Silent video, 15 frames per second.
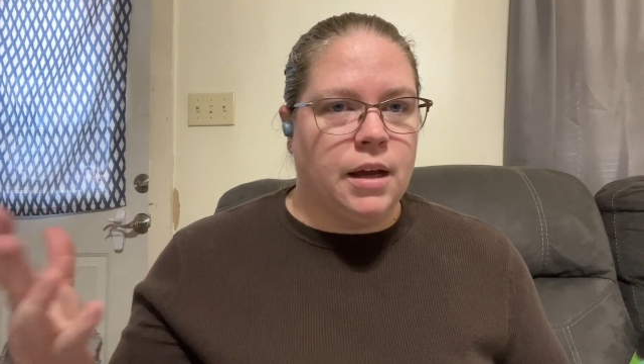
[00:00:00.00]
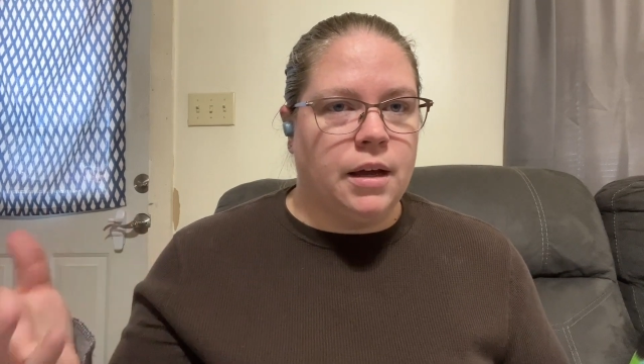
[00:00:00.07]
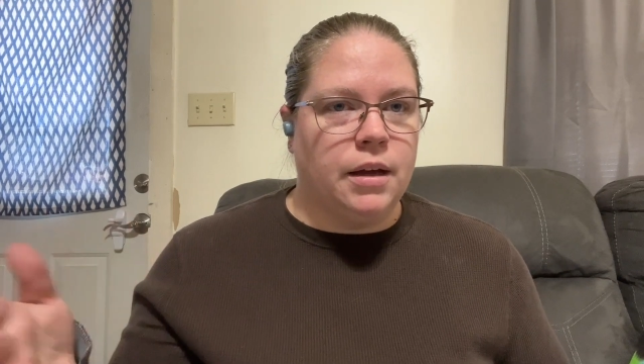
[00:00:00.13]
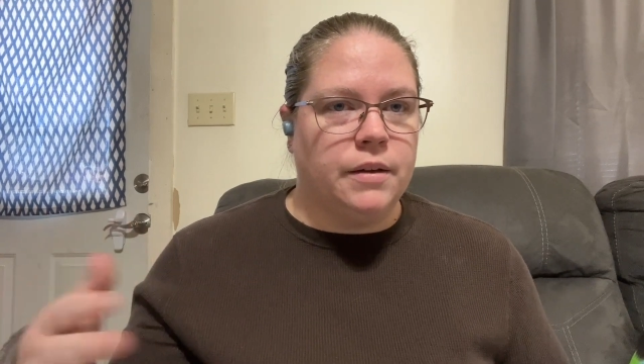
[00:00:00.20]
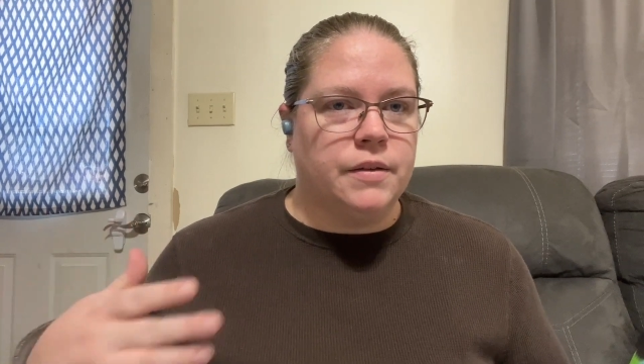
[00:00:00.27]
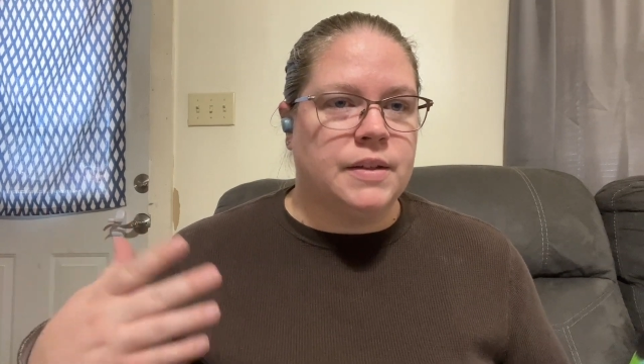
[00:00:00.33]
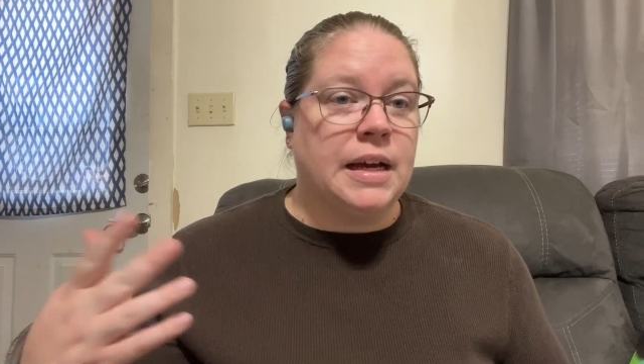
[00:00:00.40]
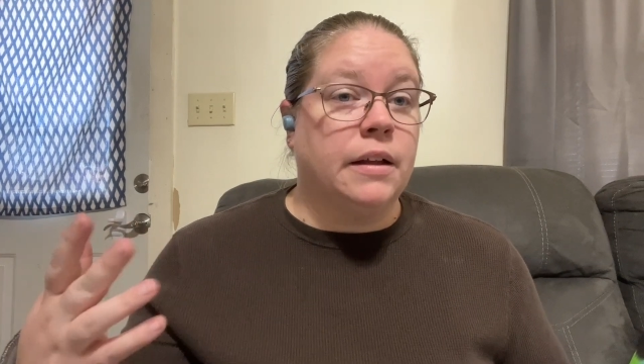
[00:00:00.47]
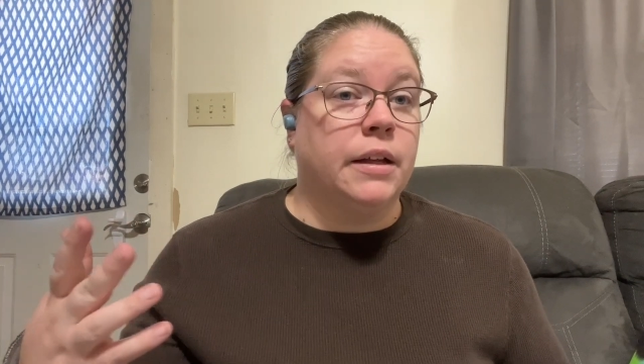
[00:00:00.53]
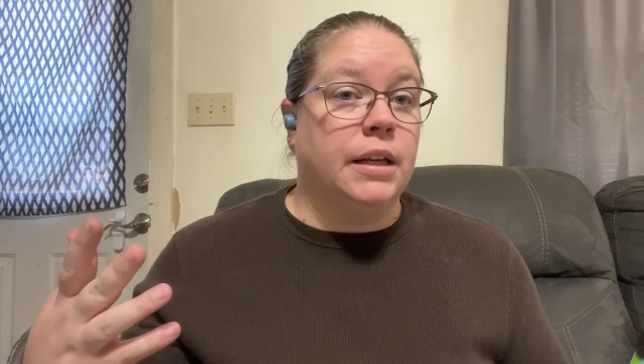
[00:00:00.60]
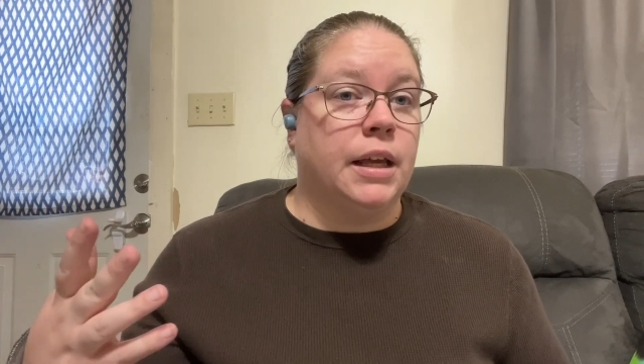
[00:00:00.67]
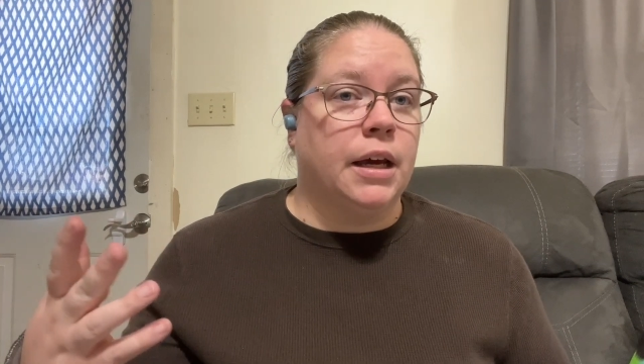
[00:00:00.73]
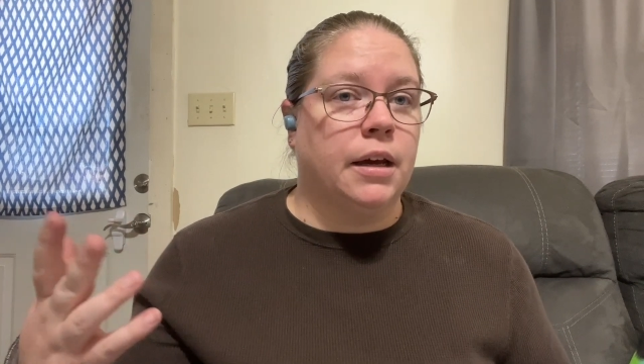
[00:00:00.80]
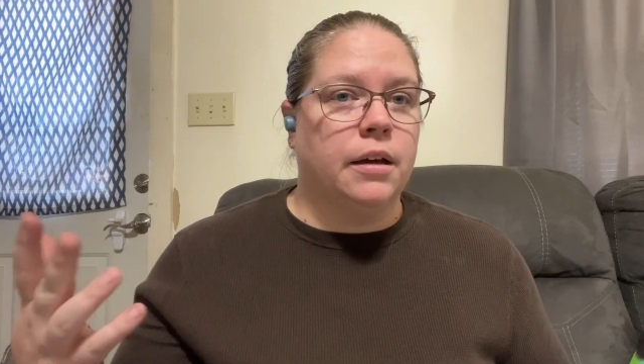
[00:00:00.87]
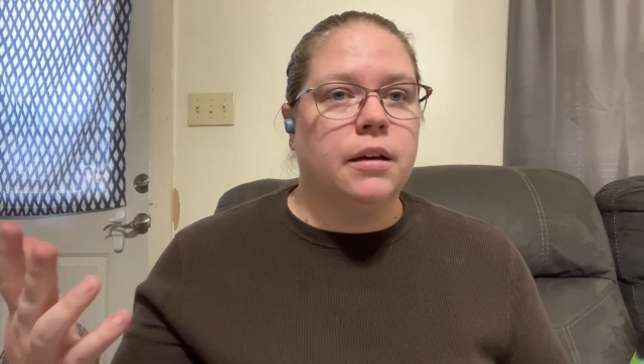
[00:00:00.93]
salad
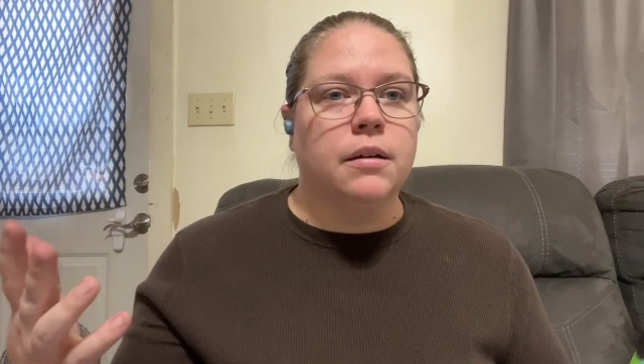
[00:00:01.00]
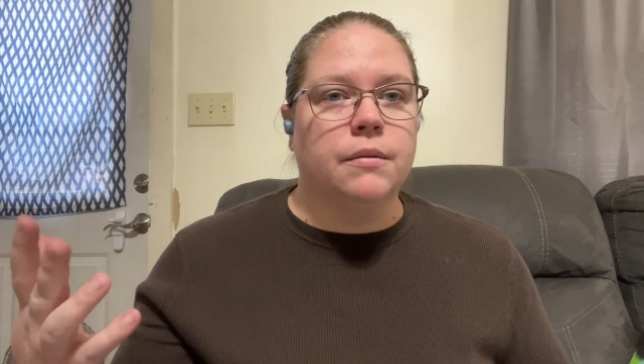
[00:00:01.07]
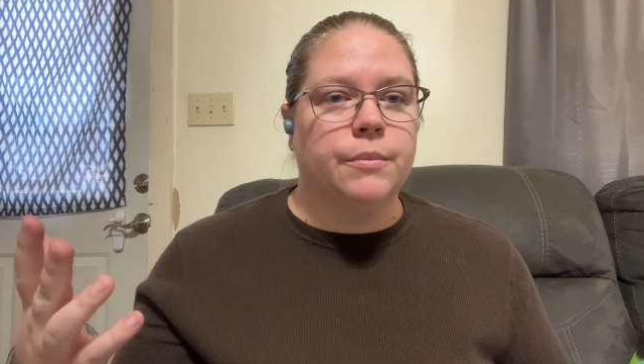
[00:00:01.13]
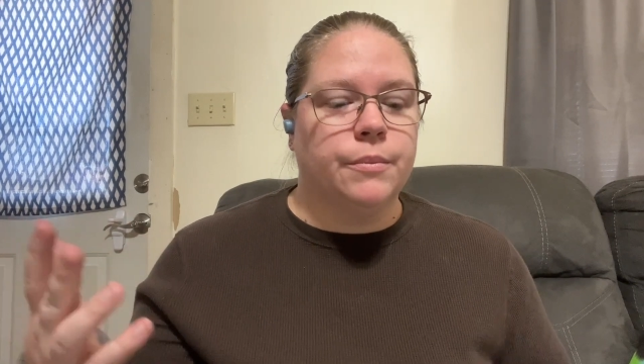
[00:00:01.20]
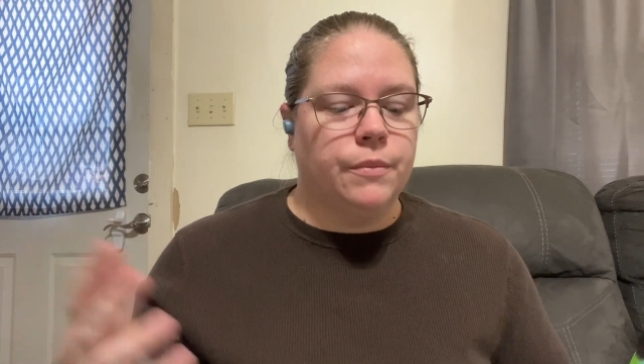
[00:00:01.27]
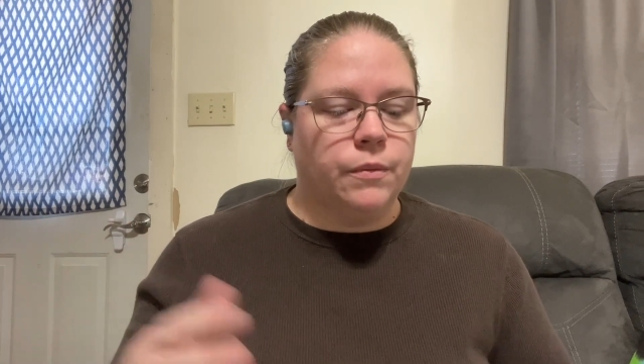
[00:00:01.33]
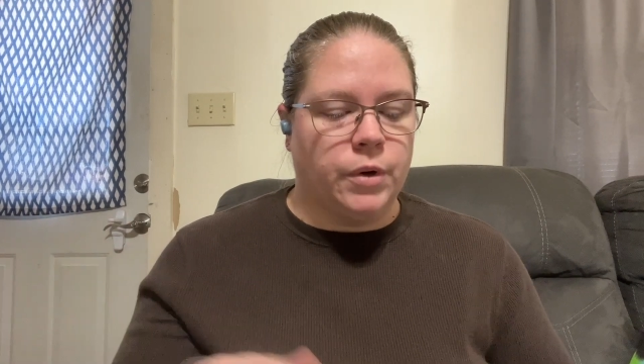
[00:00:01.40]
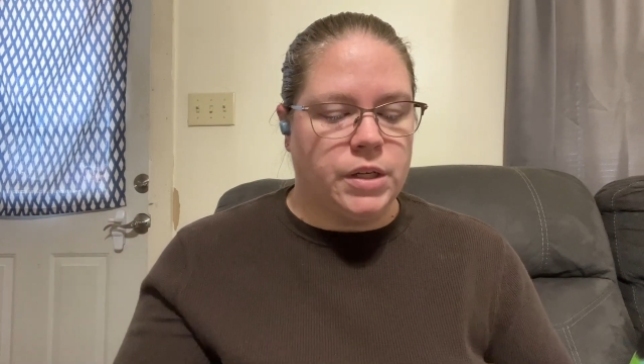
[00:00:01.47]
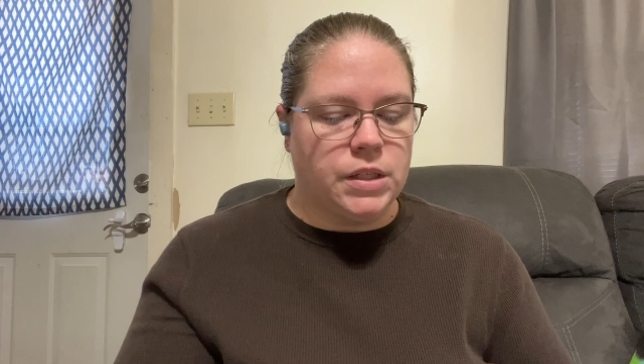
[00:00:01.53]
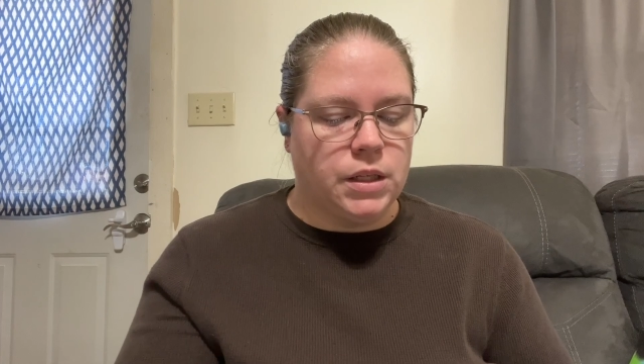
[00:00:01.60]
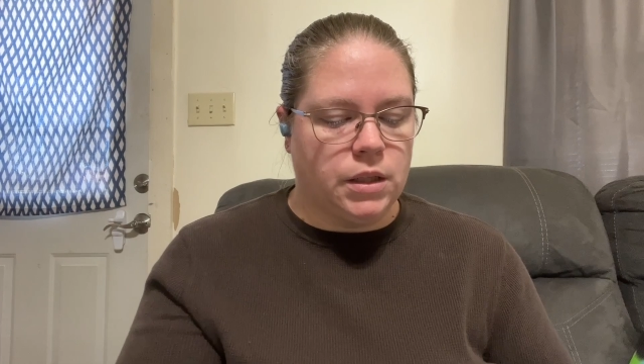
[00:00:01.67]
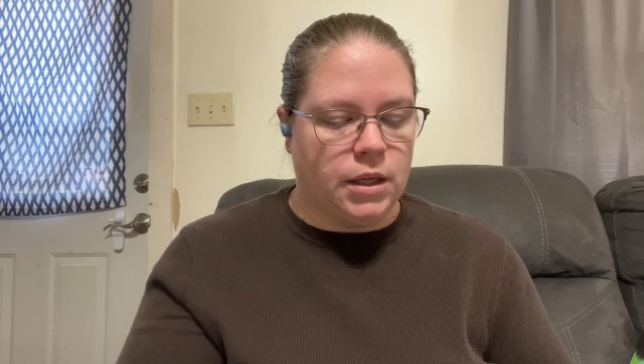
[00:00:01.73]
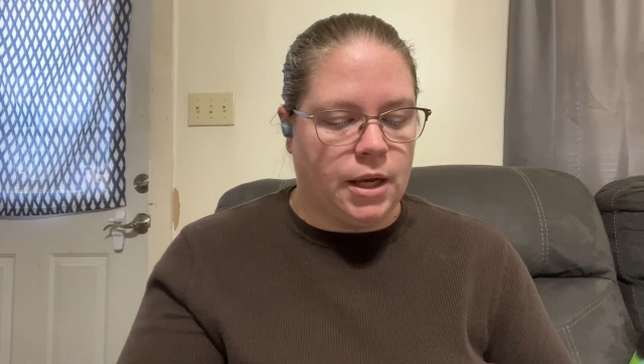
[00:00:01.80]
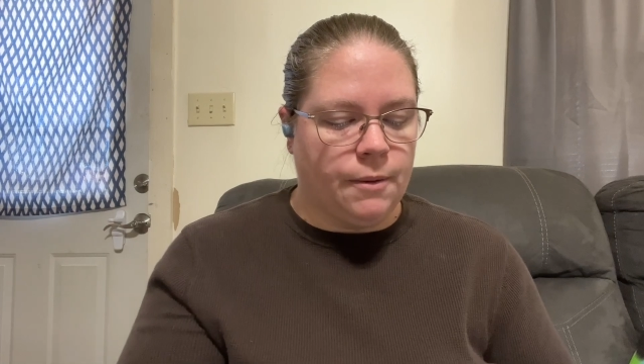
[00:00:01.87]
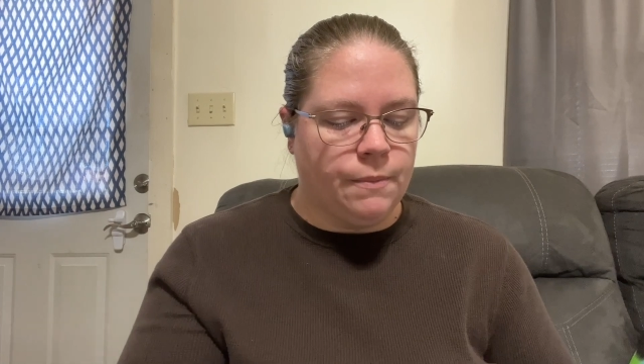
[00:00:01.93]
kick
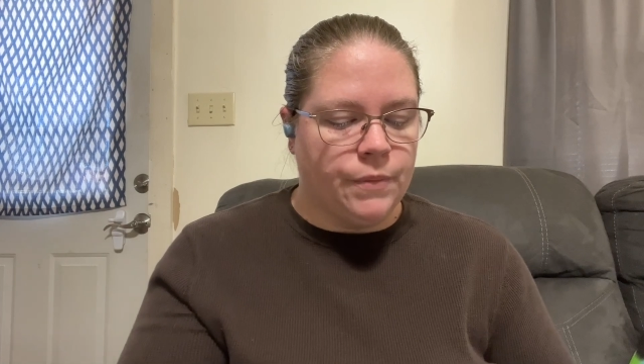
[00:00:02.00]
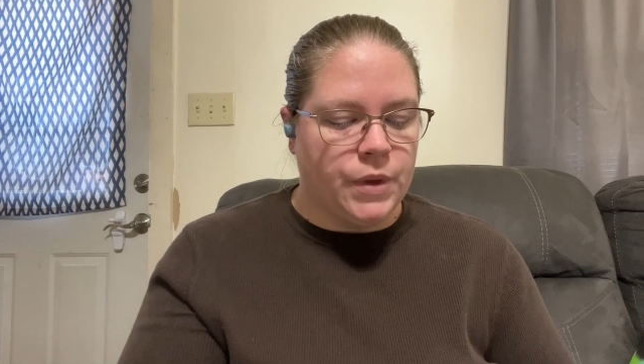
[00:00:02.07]
recently.